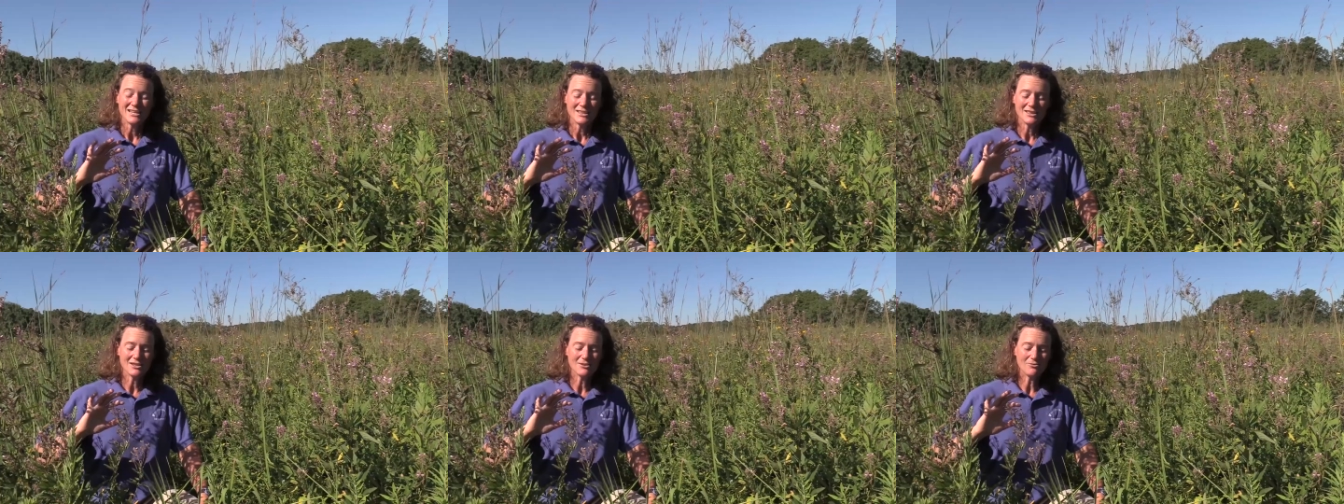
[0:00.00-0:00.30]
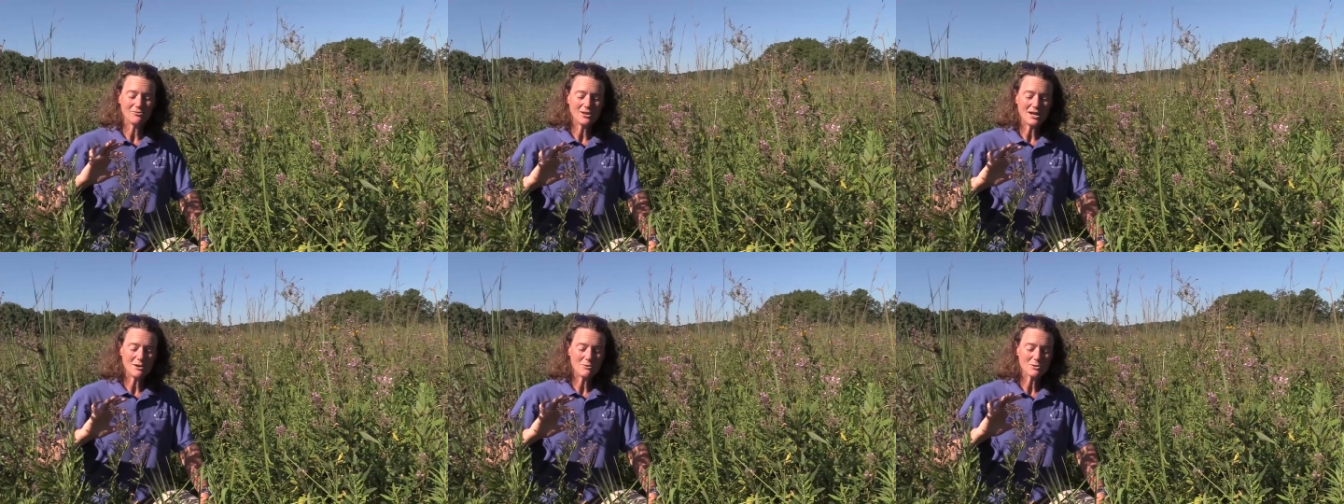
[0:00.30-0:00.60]
The
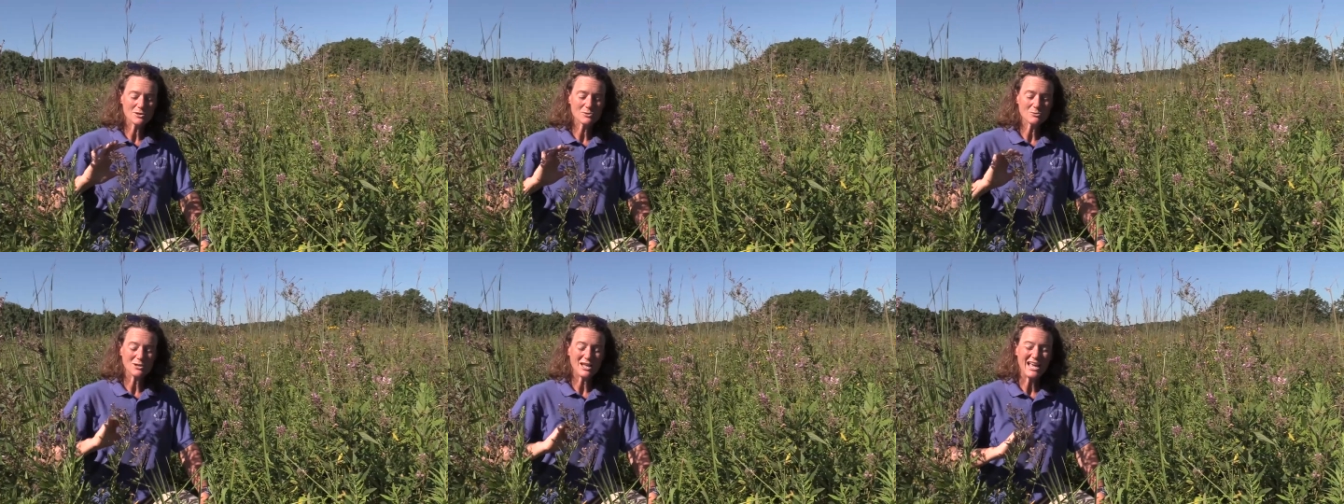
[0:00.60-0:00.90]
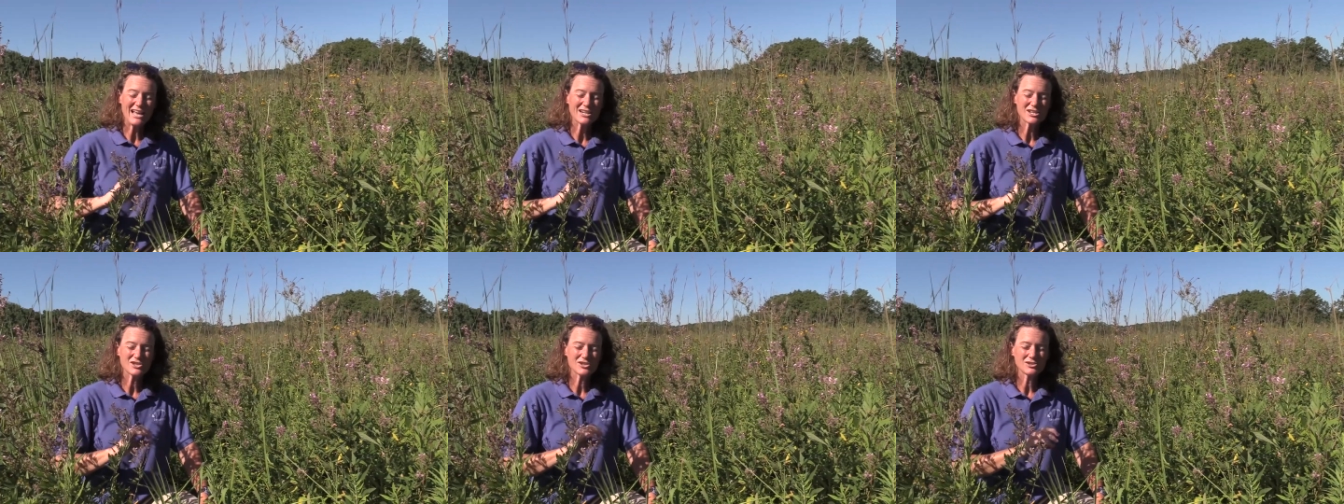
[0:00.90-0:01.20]
flowers will
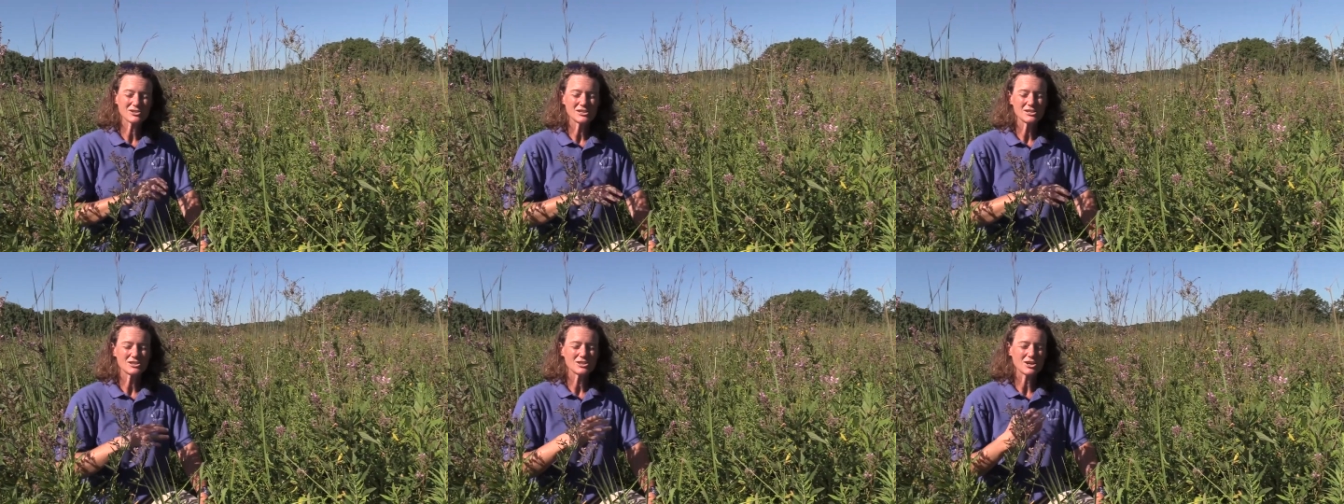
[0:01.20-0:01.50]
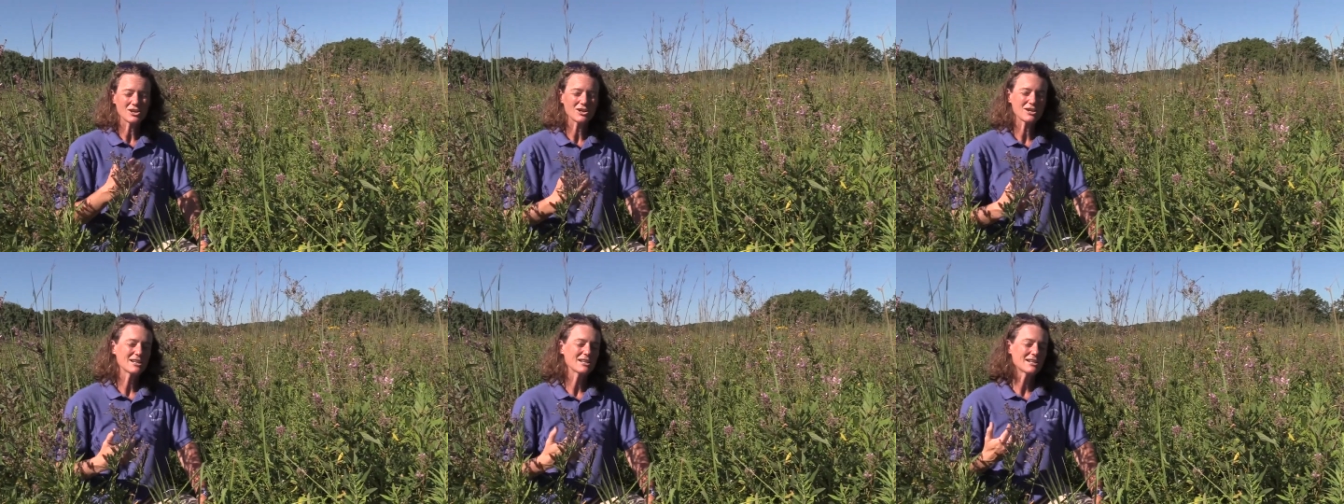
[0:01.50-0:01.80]
actually
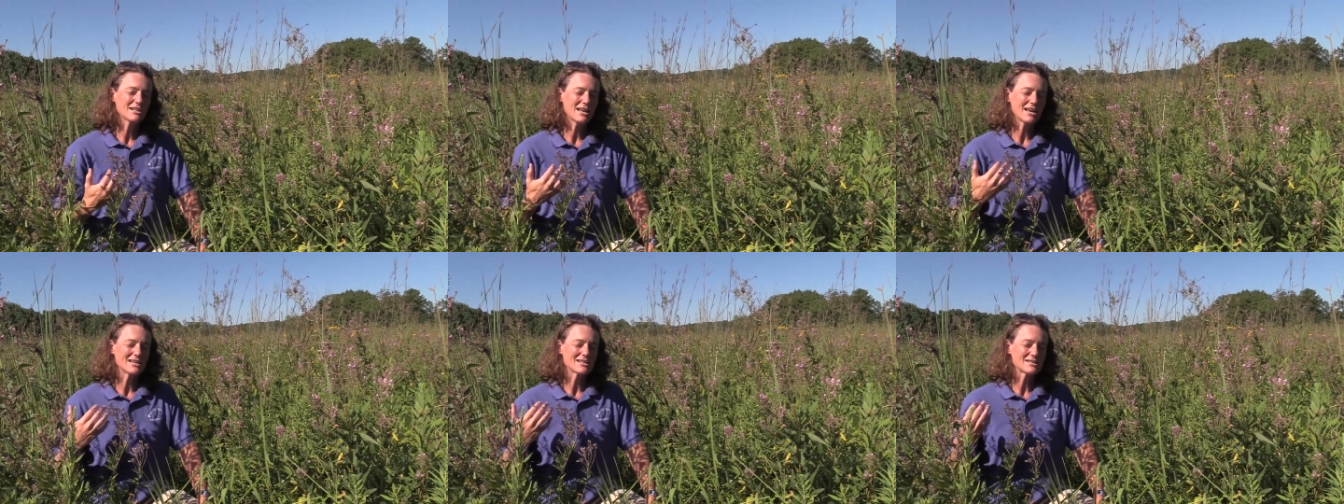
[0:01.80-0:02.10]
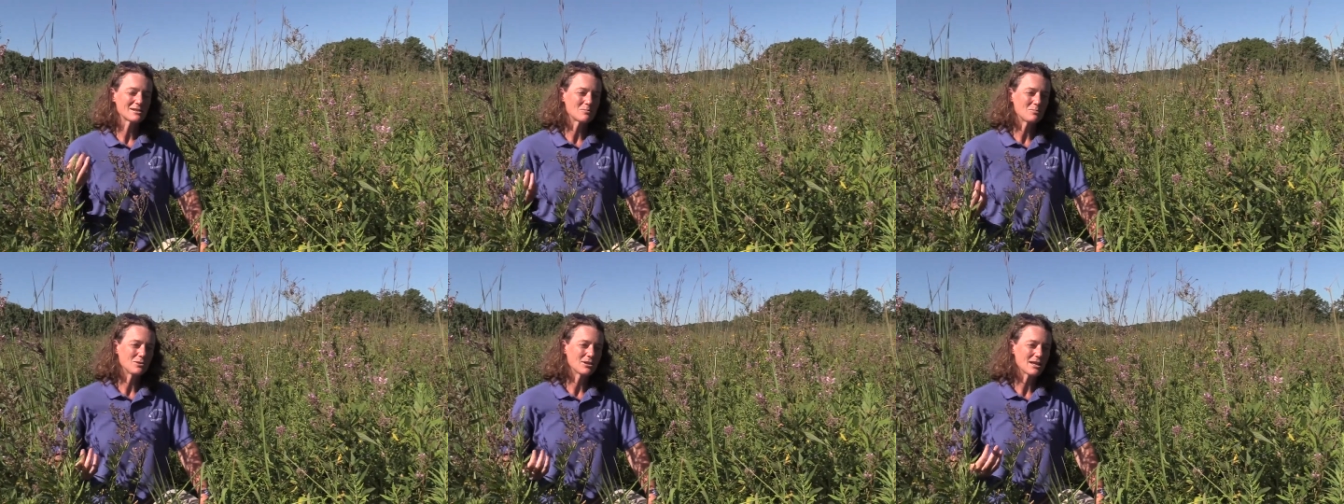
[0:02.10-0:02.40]
darken as
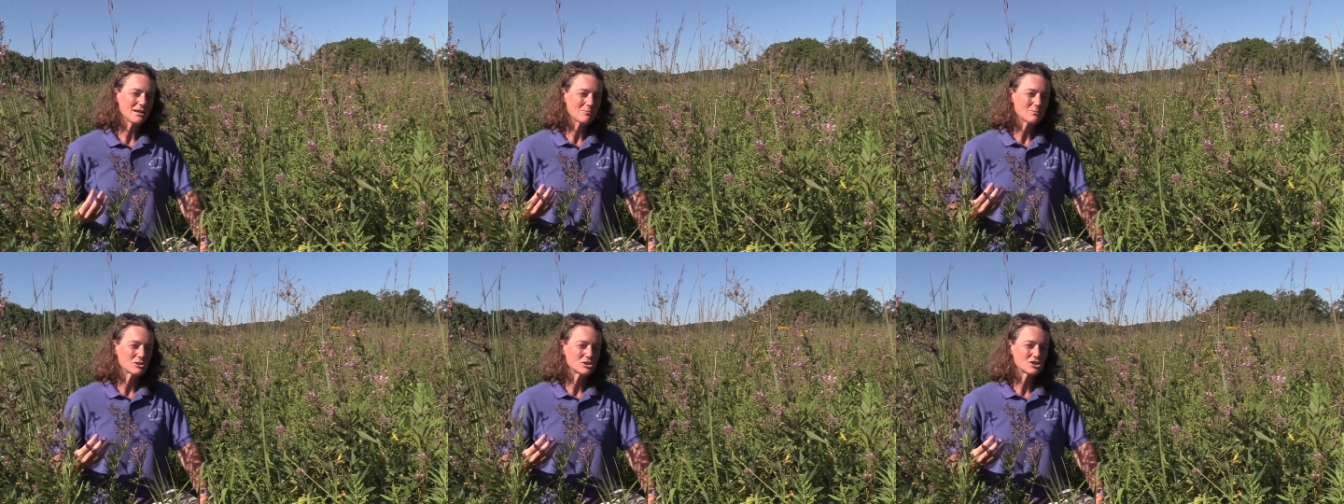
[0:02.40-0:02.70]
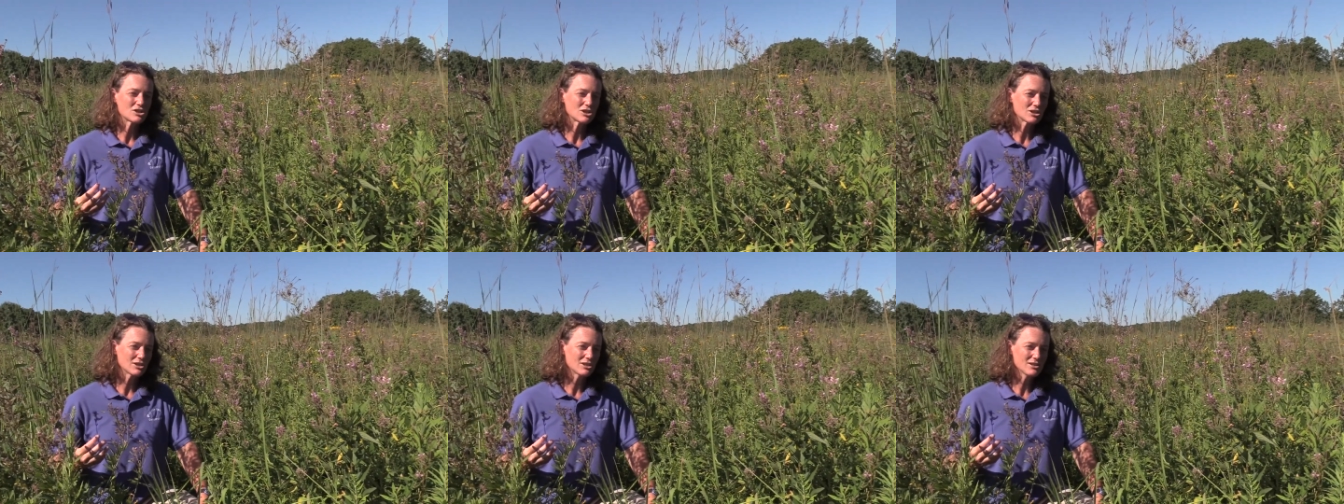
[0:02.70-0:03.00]
the plant
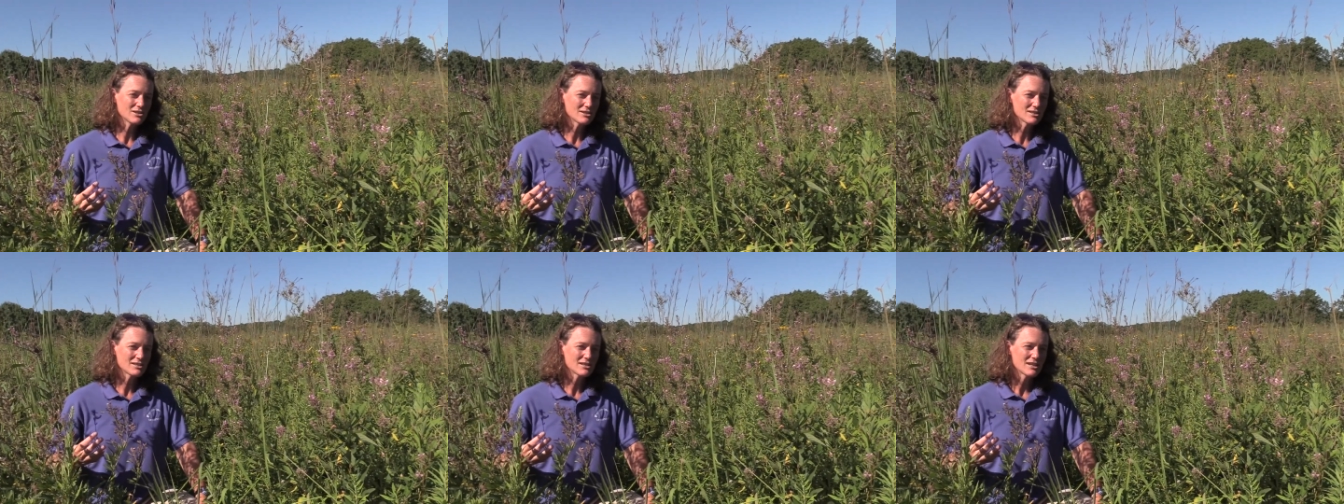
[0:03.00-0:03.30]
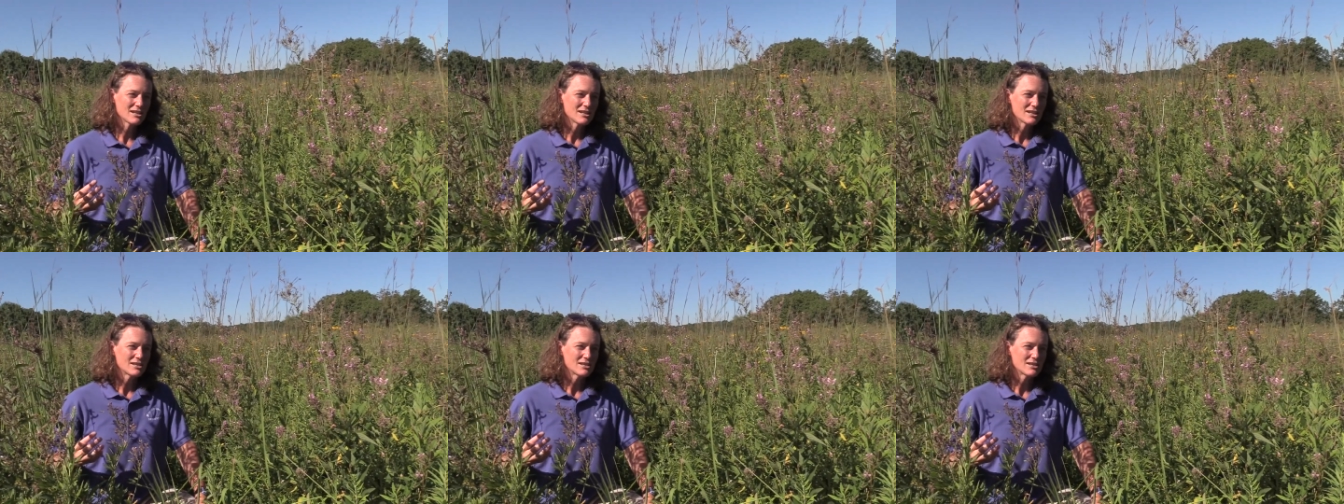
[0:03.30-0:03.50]
matures.